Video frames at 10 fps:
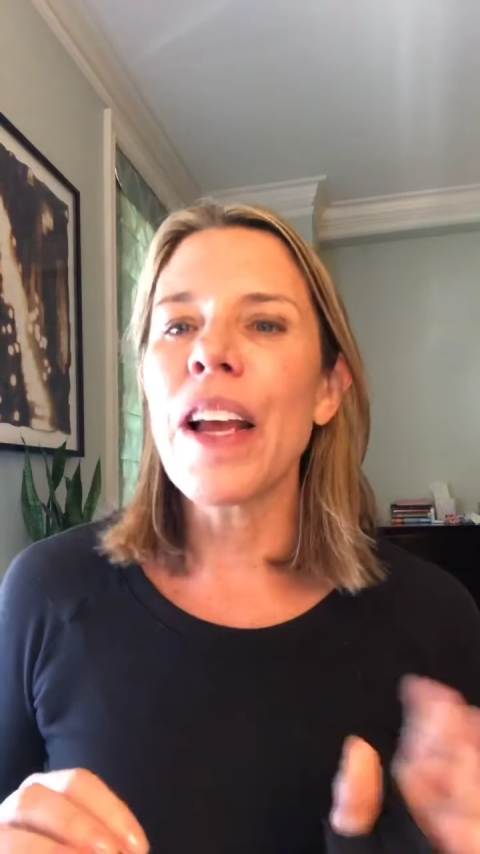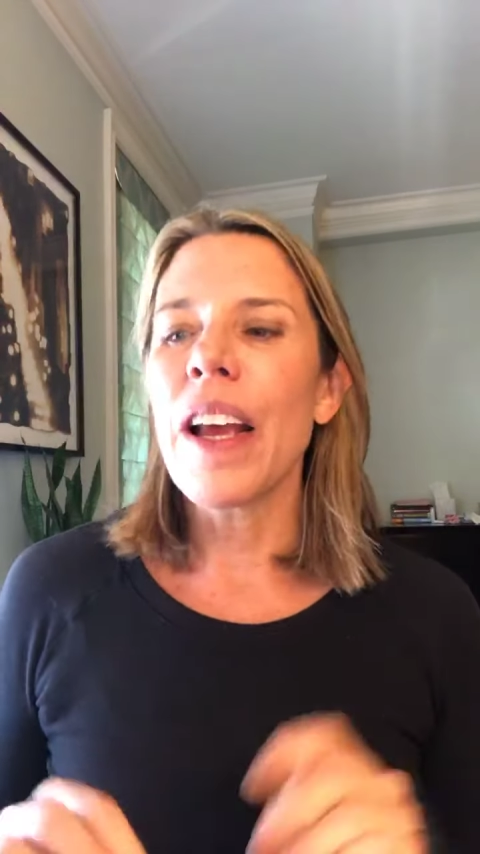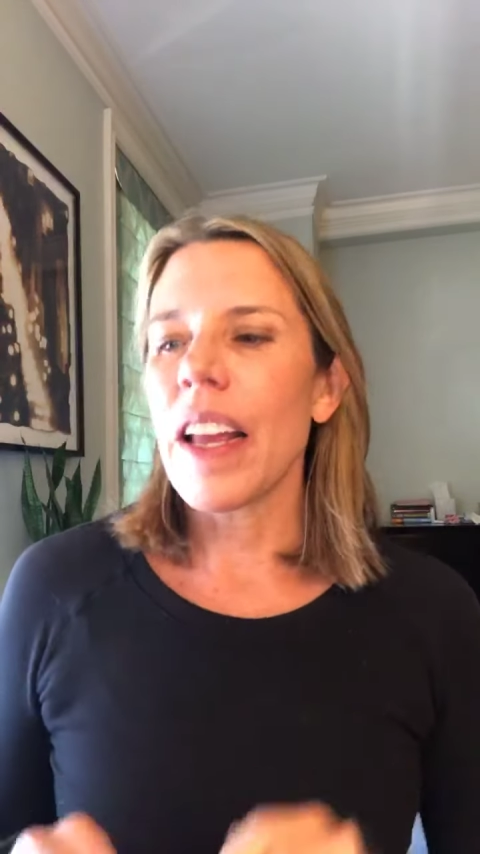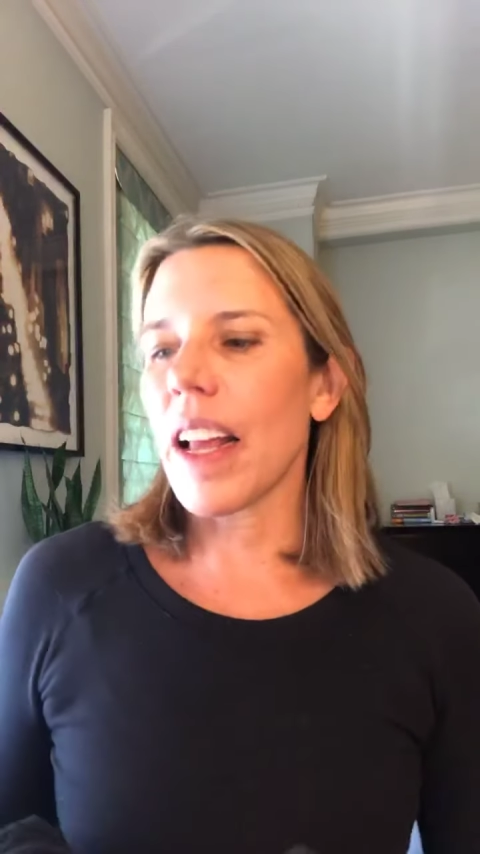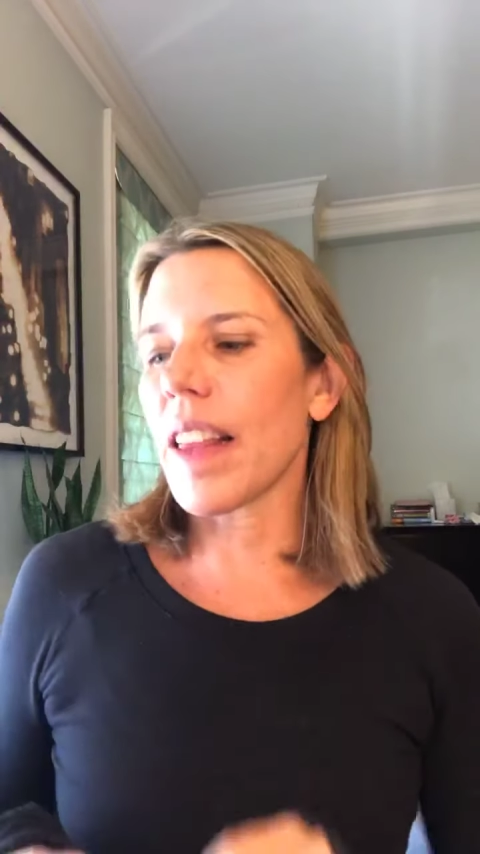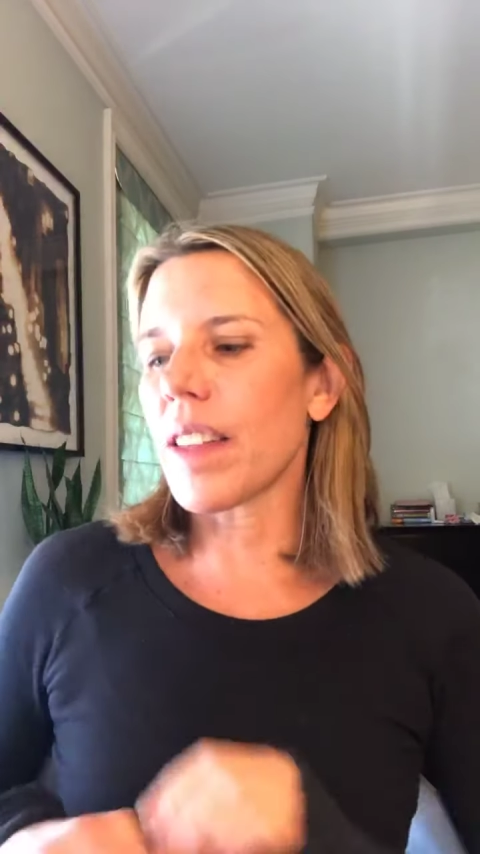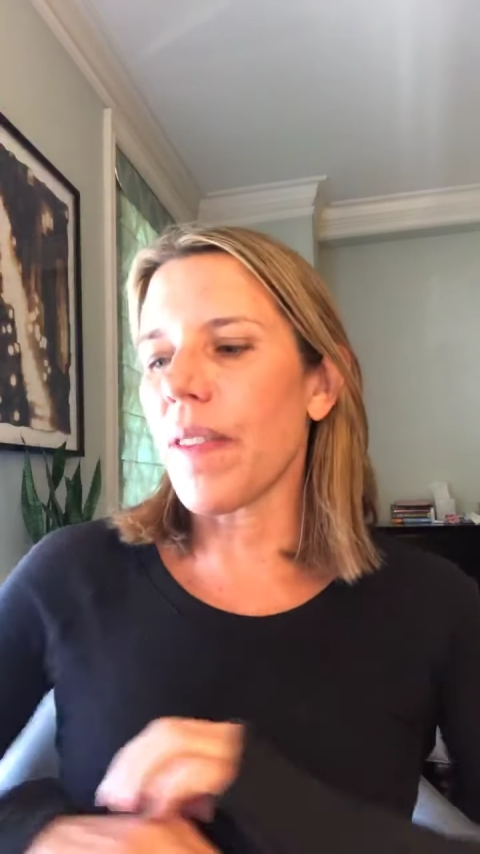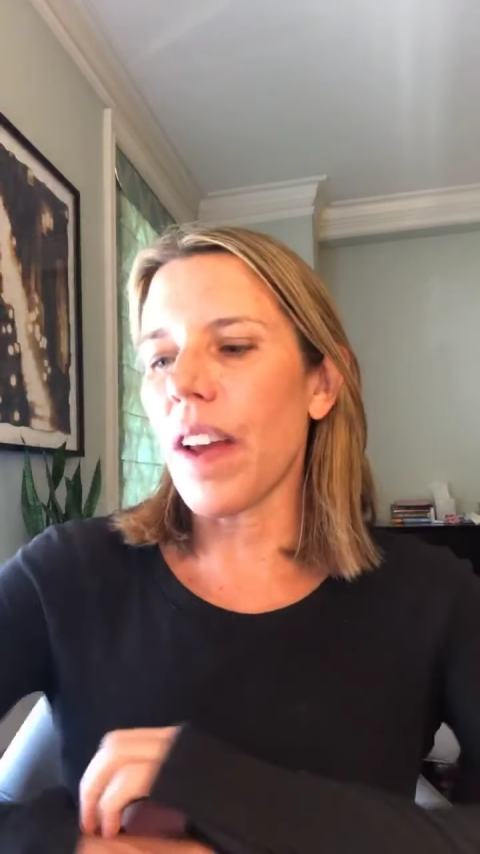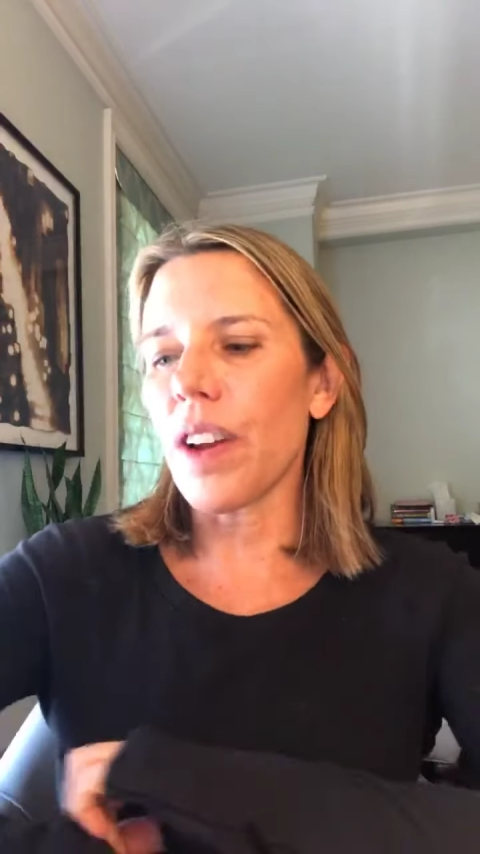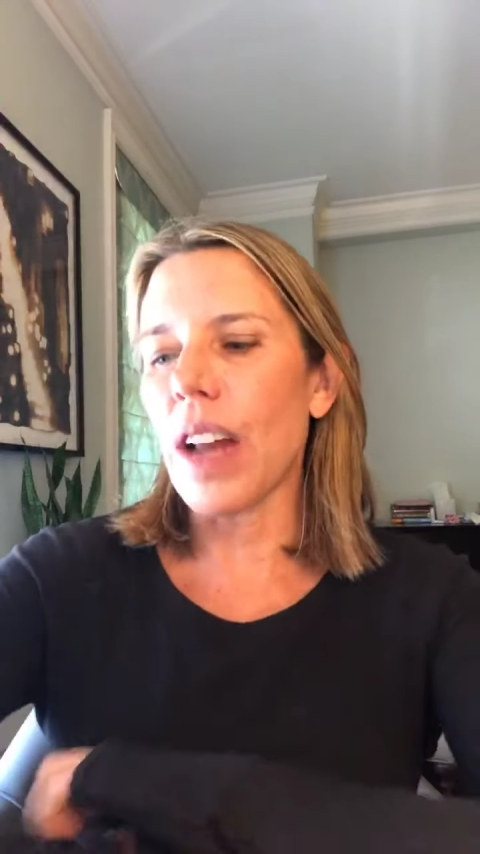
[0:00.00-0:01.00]
Get that
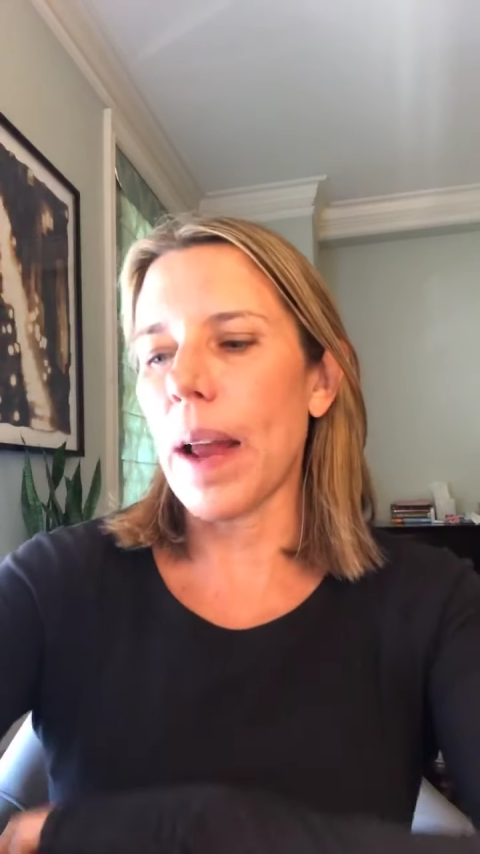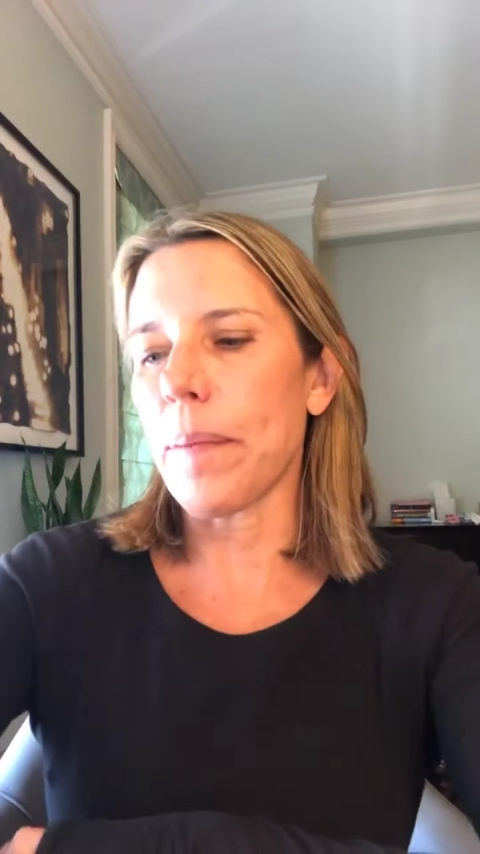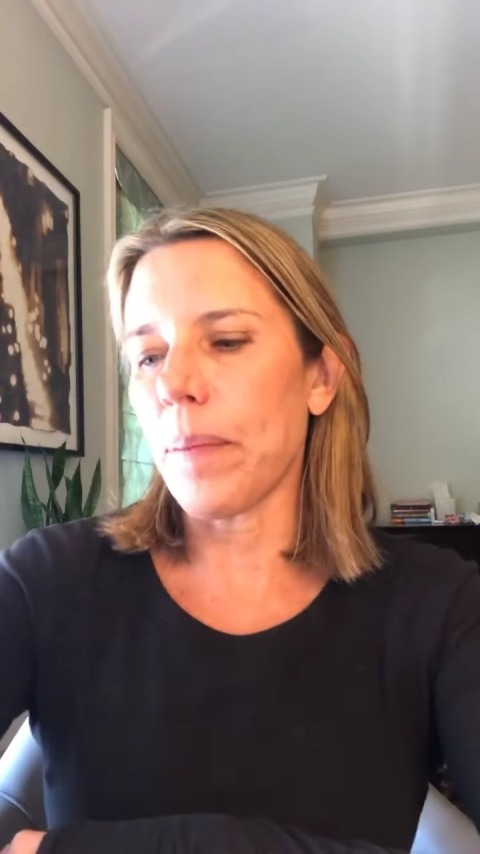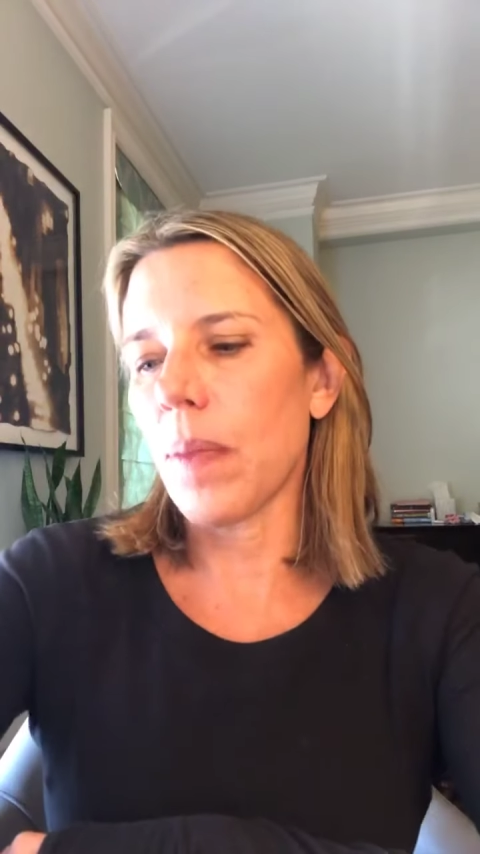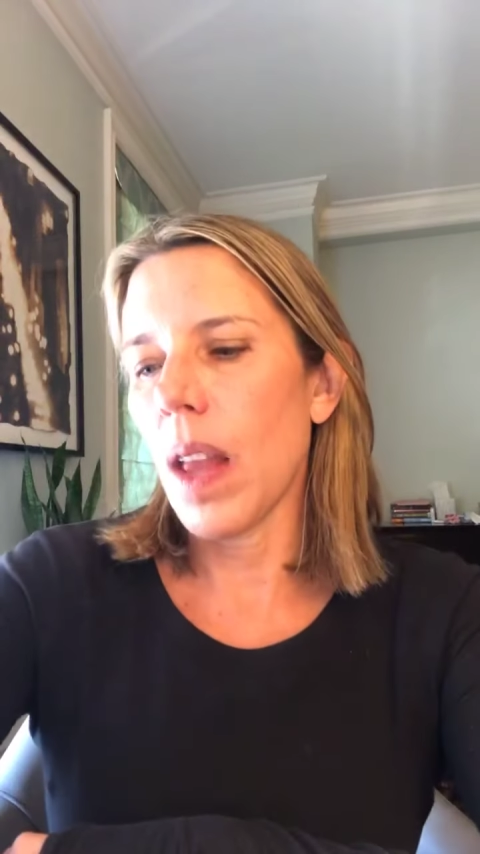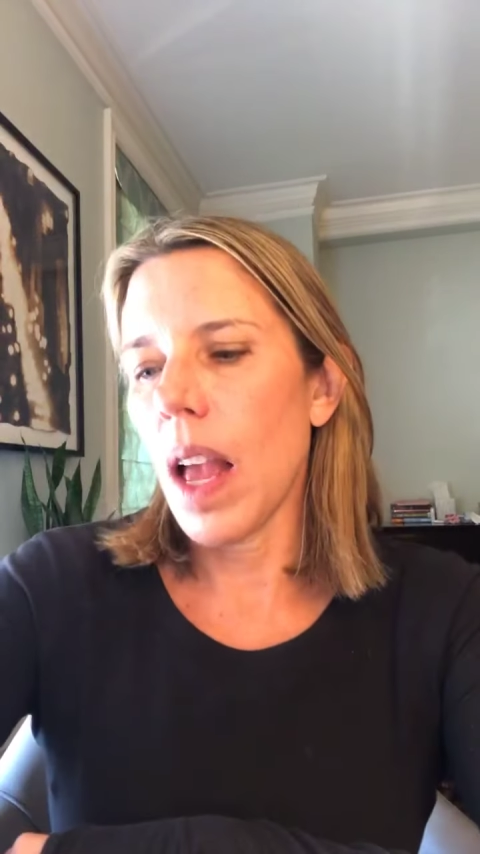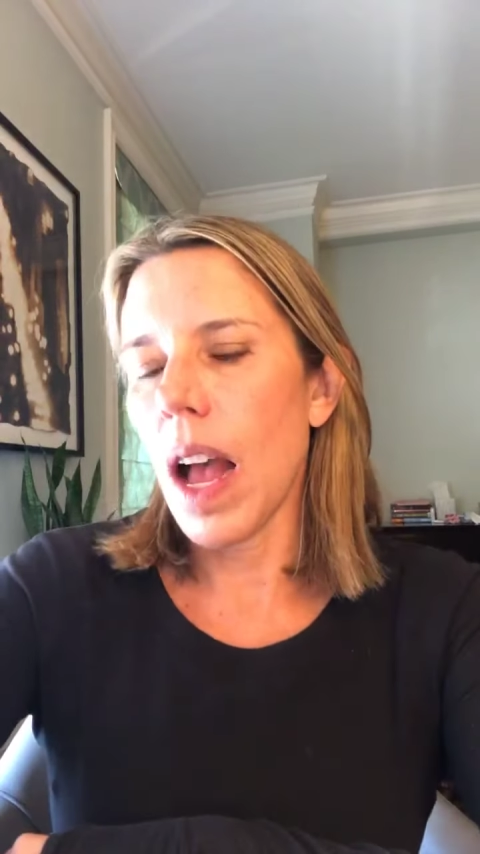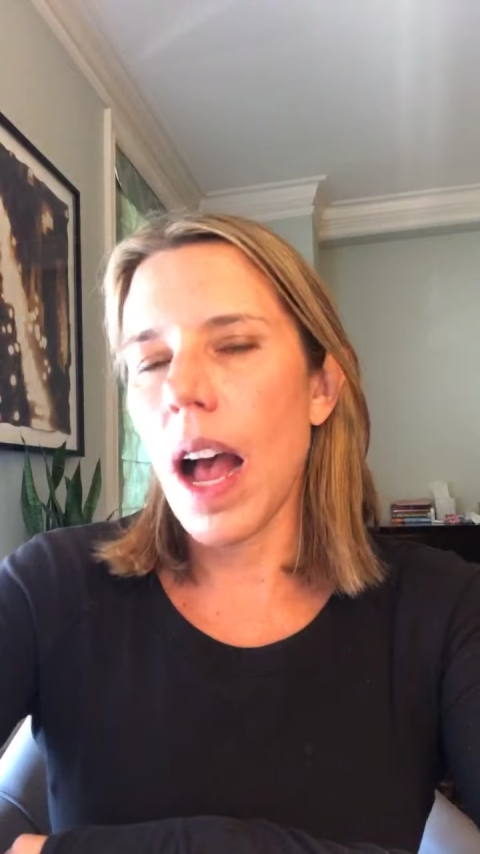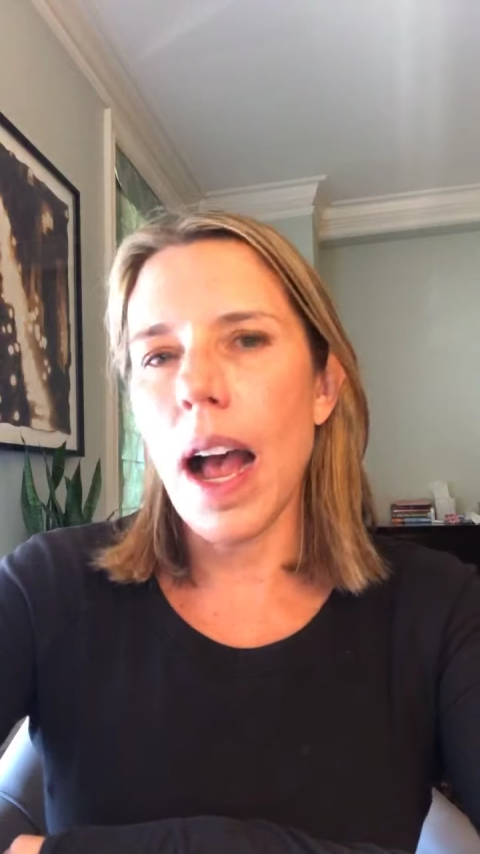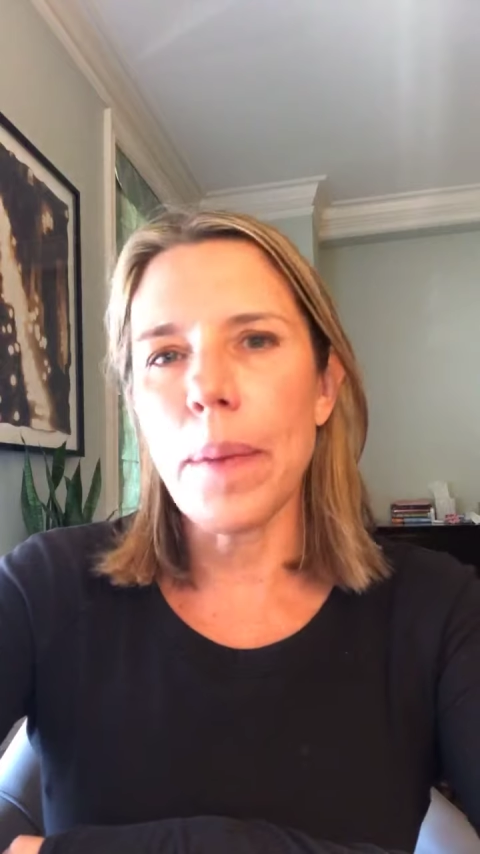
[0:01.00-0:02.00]
stuff out of your diet.
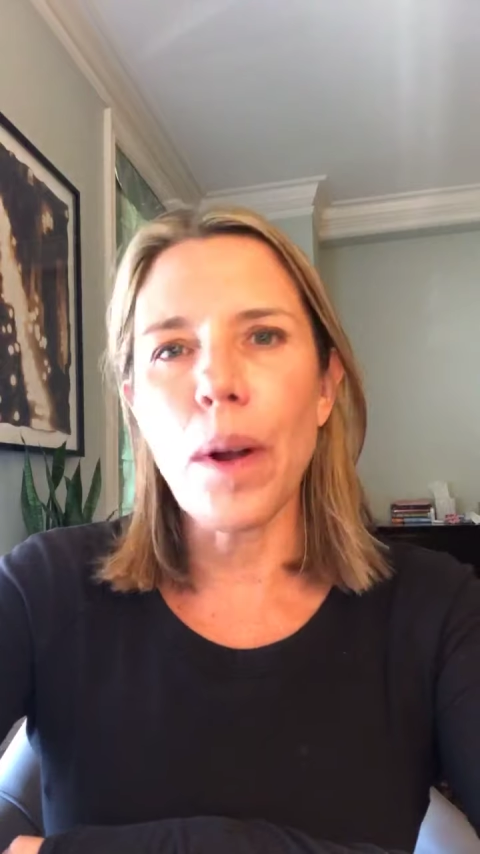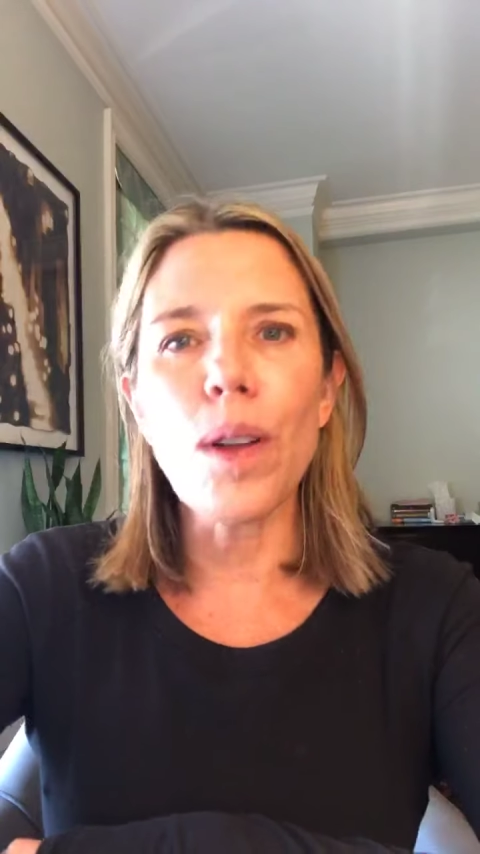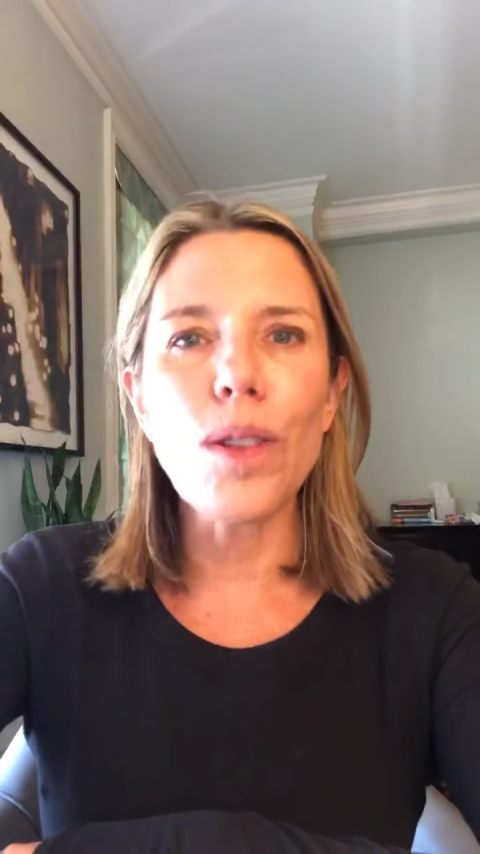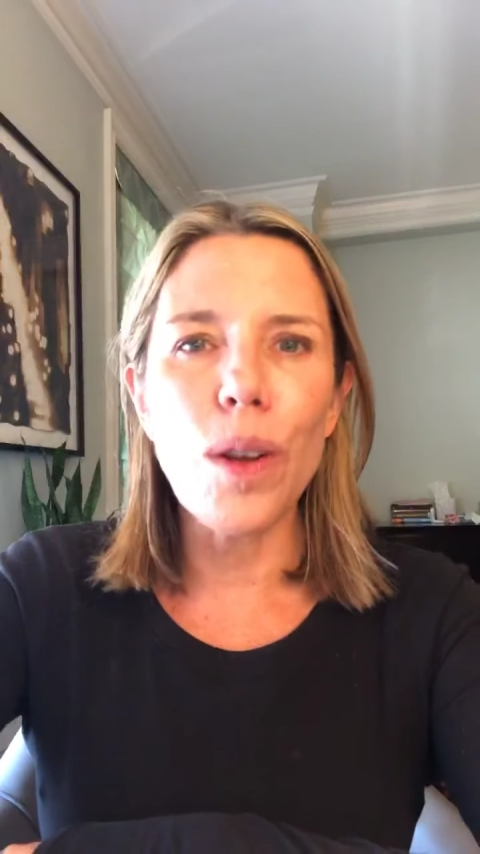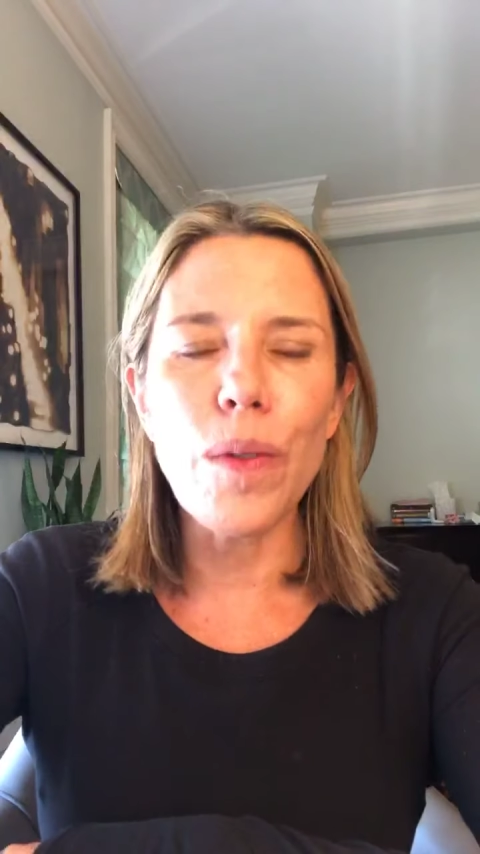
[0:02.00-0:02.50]
Also